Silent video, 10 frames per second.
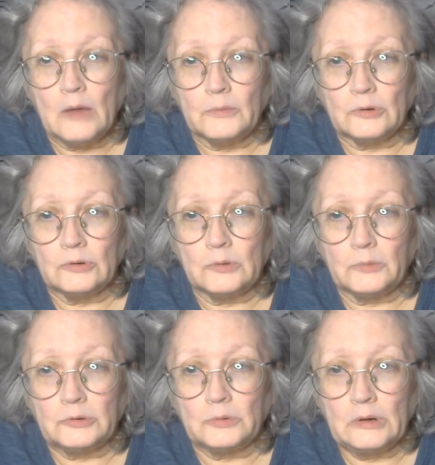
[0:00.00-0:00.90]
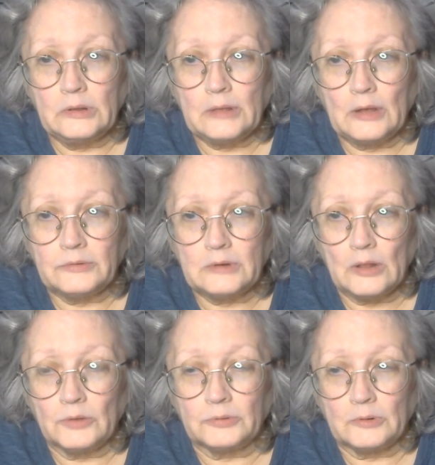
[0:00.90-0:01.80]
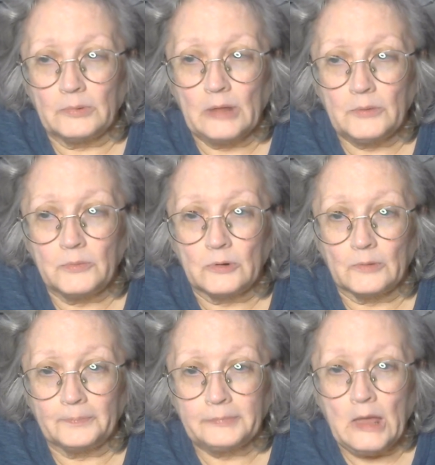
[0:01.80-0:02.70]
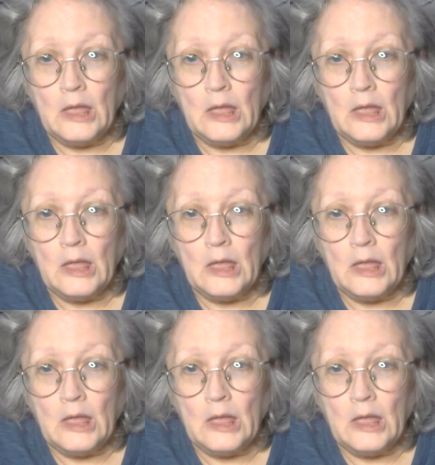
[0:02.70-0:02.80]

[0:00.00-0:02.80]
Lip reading: I've earned over $20,000 from the platform.